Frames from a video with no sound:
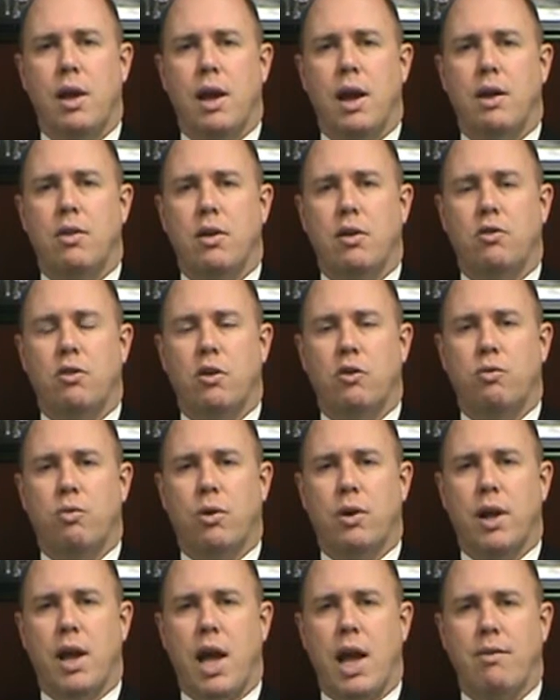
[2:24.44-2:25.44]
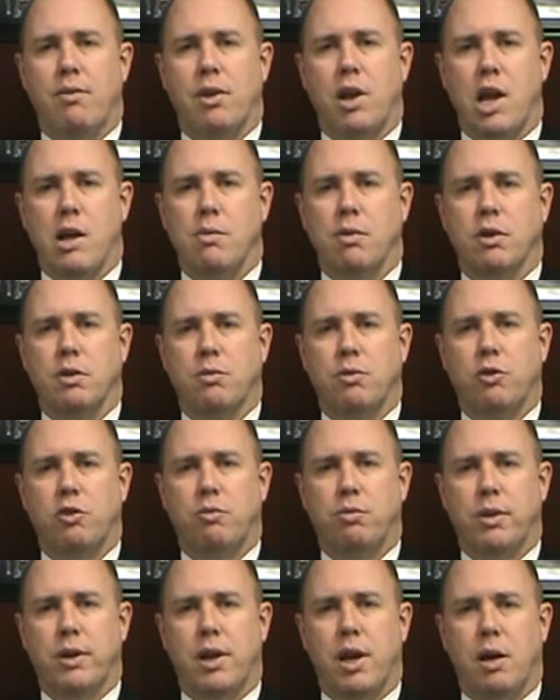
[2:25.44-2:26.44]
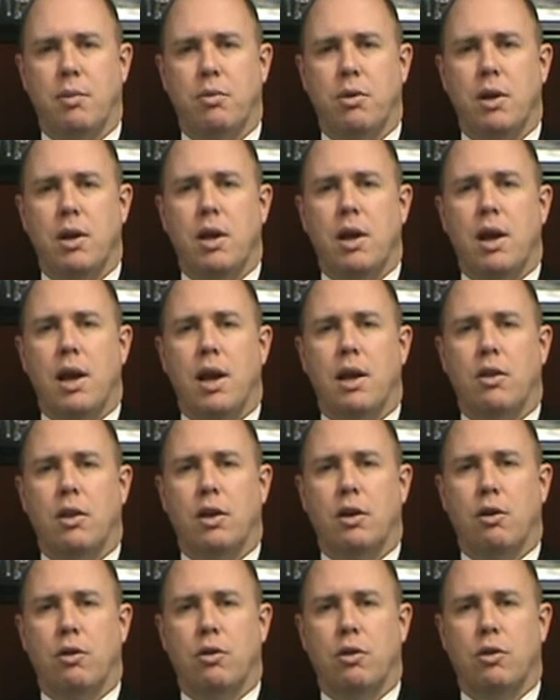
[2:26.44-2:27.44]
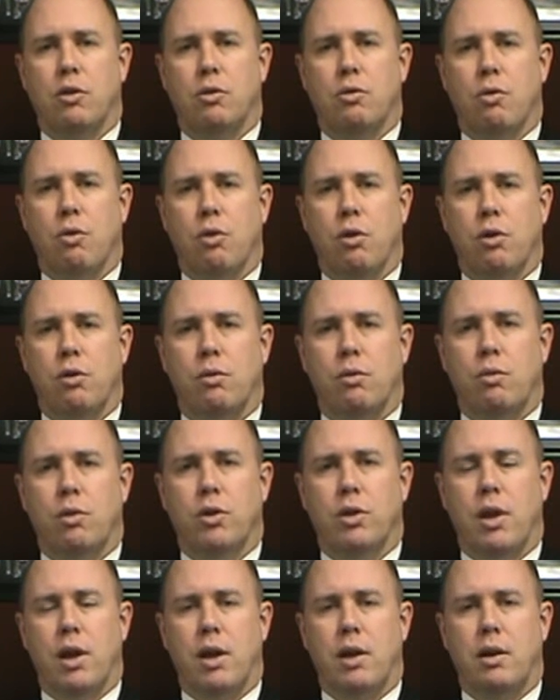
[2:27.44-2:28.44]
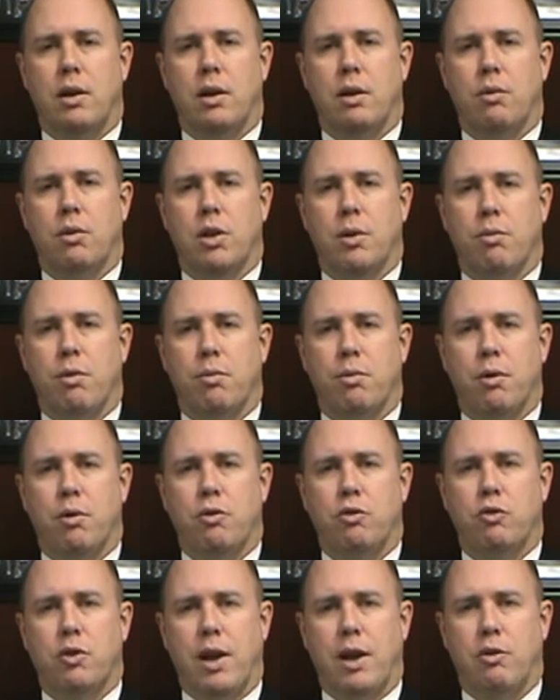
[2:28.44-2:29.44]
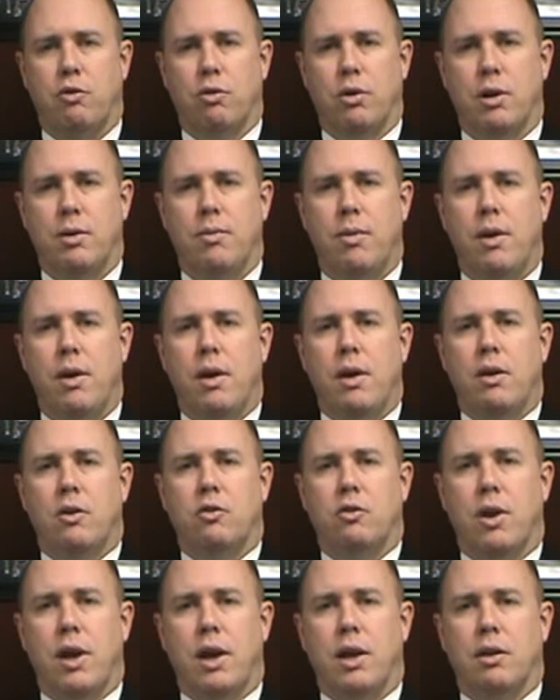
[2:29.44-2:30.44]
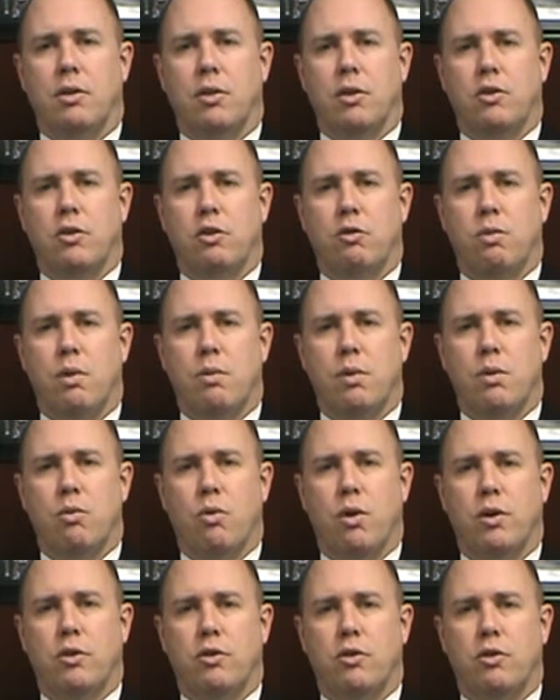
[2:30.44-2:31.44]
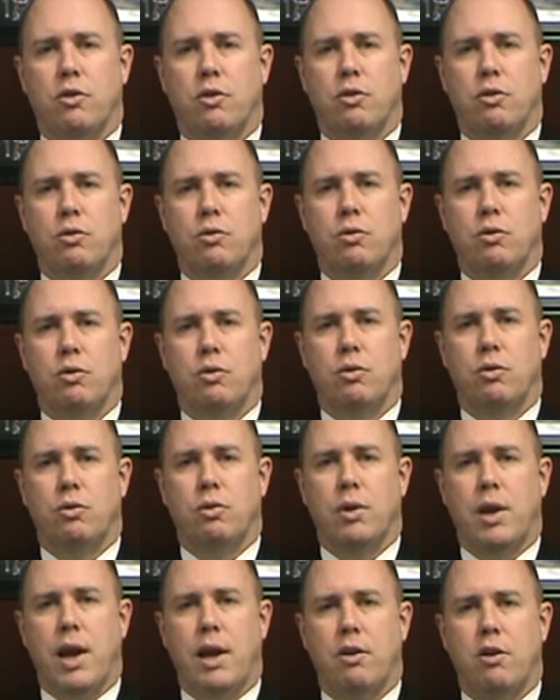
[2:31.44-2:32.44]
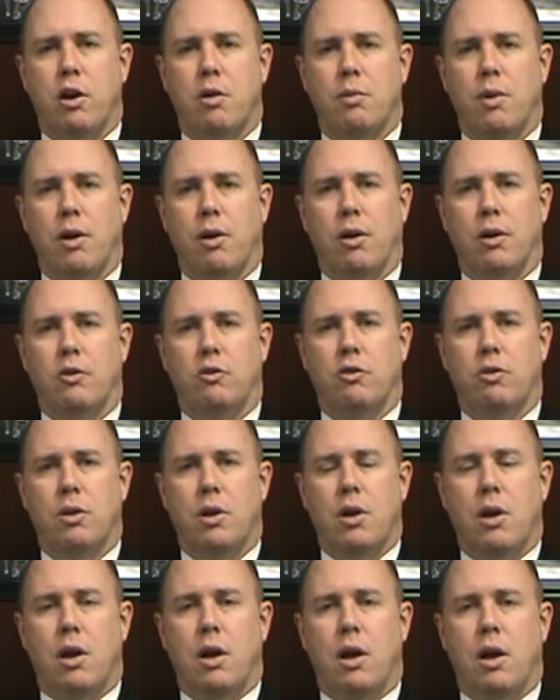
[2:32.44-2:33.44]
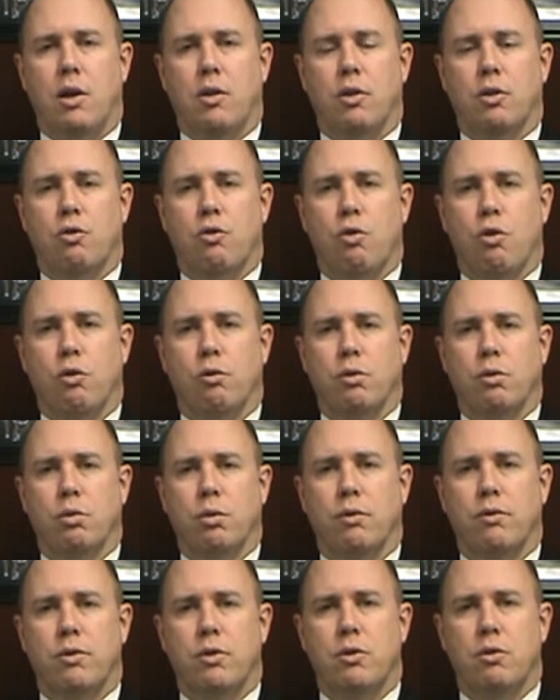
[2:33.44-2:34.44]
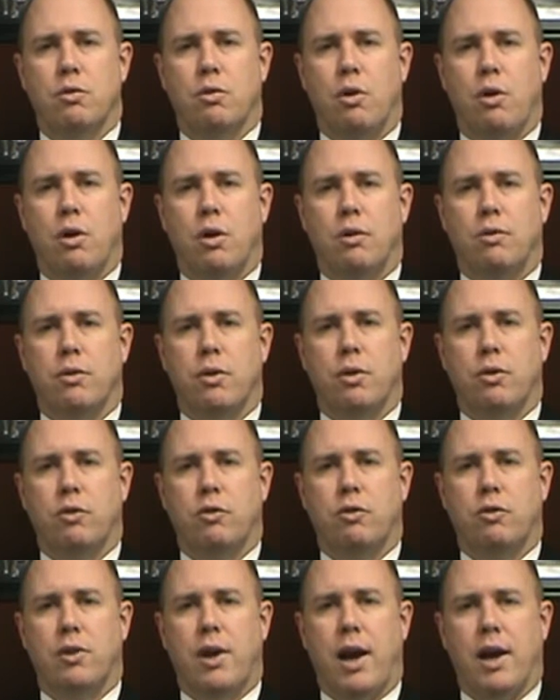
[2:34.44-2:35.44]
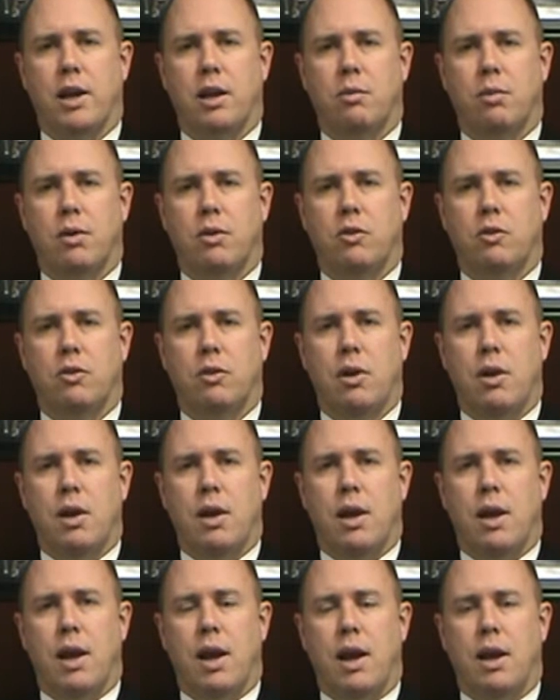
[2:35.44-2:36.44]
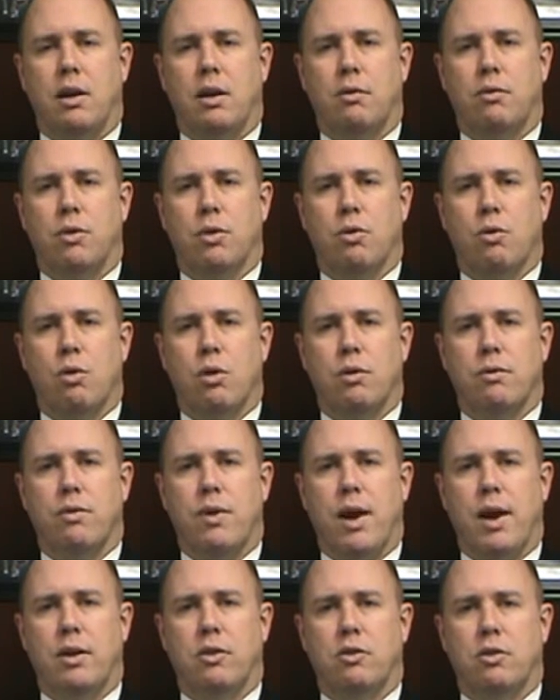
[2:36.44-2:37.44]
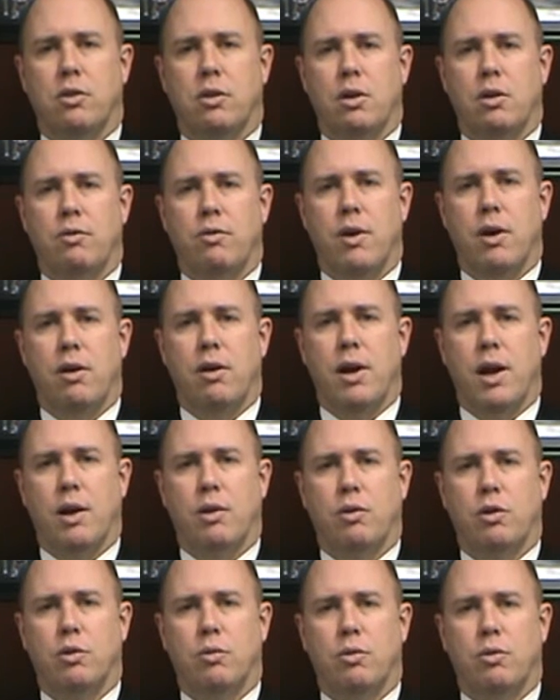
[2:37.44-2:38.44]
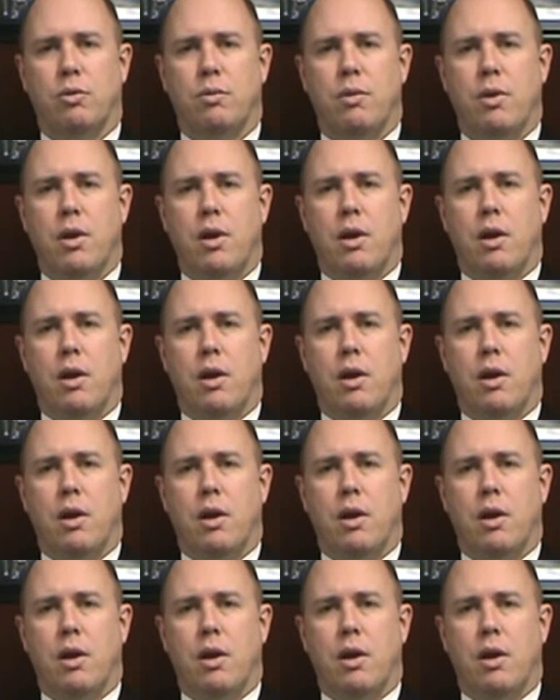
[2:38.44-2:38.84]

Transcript: And they just want to have an amicable split up, and they go to the court with a proposed entry saying, this is what we want to do to end our marriage. The court will review all of those documents, and if the court finds that they're fair and equitable,